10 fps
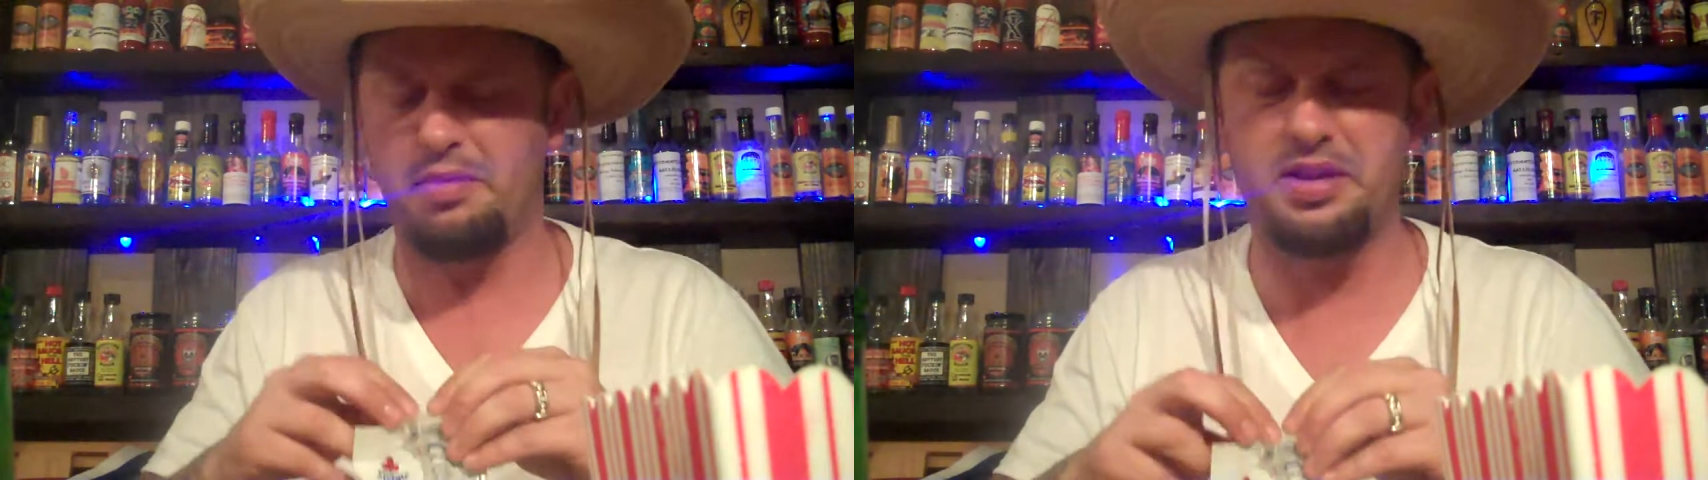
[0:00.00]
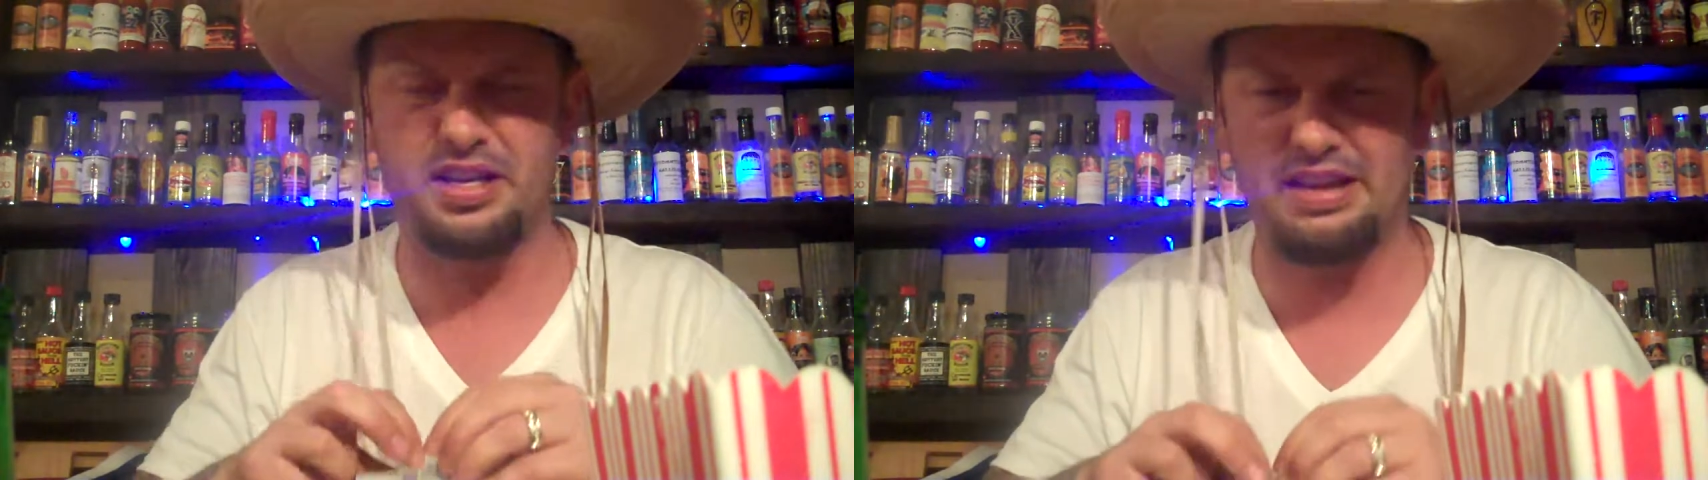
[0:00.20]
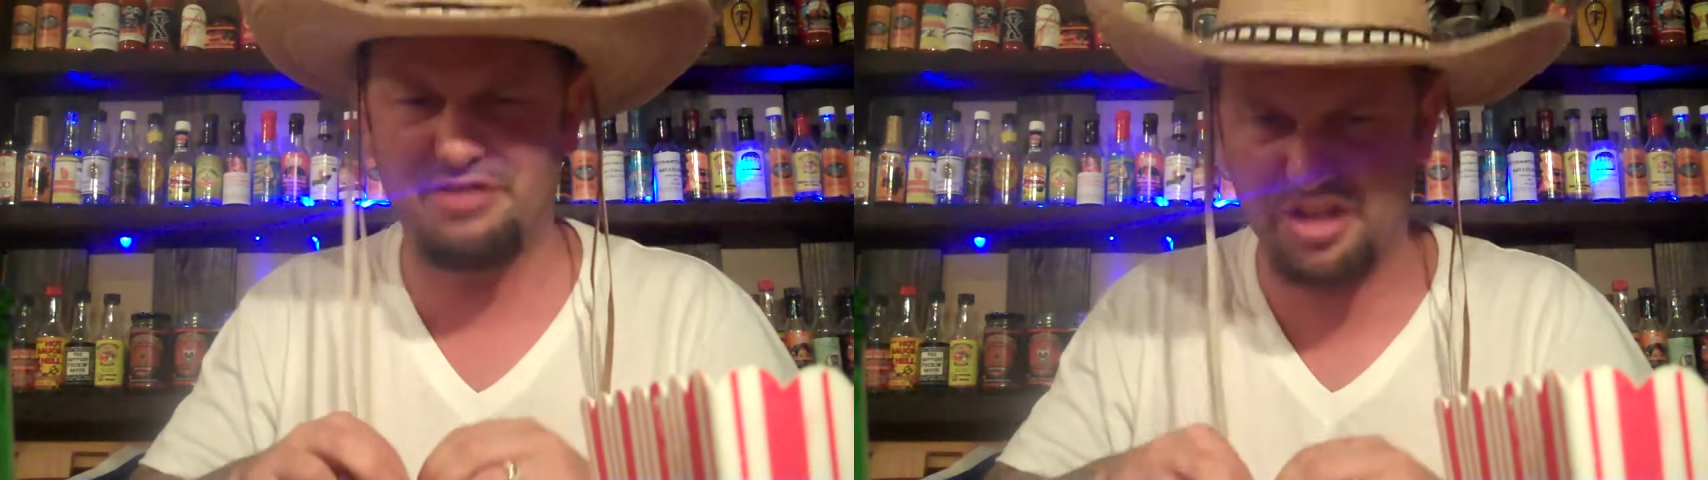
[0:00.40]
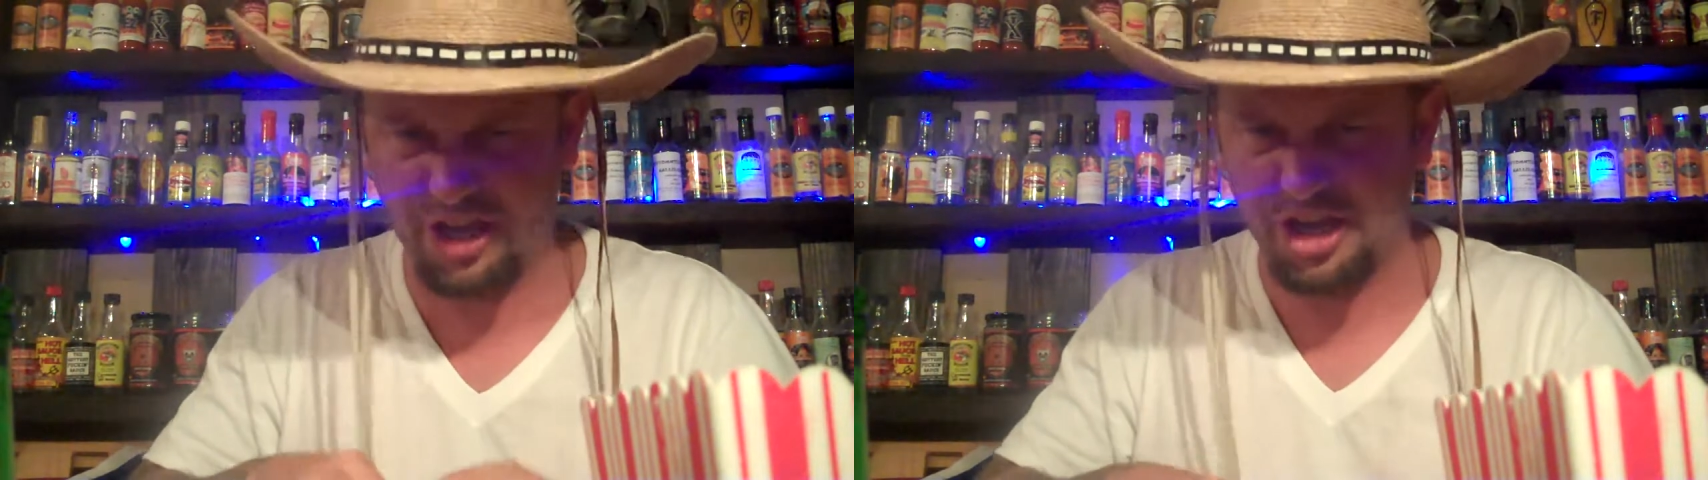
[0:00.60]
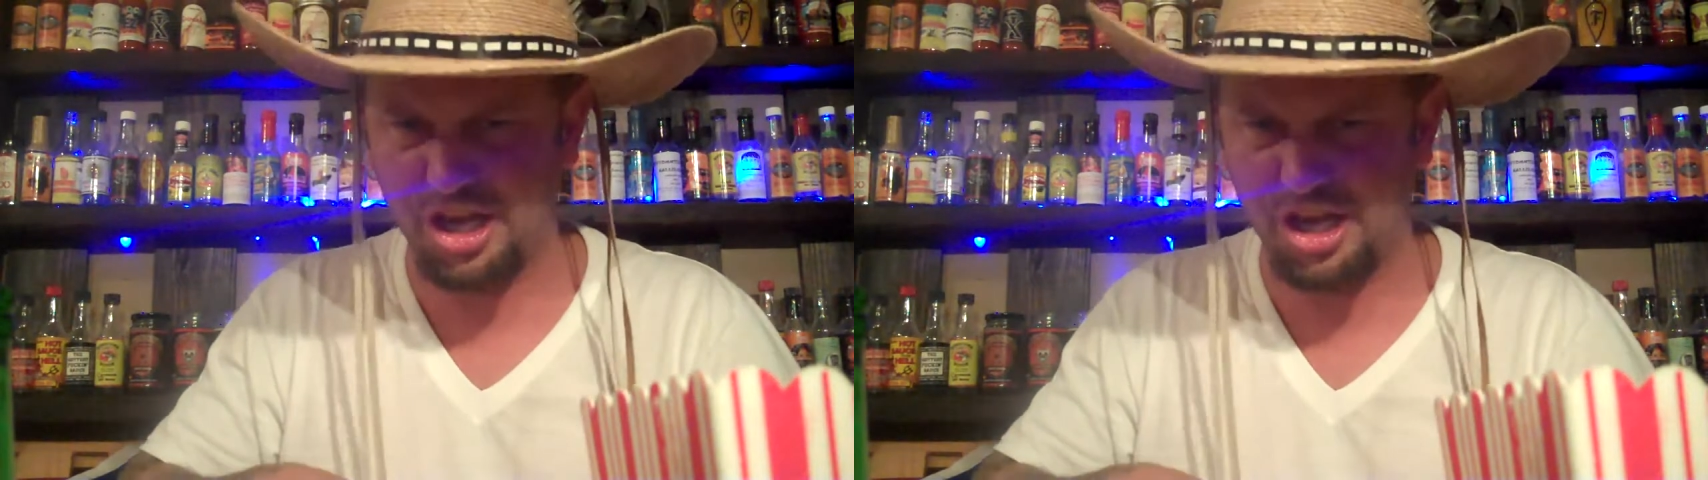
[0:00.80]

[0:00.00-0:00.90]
I'm going to give it to you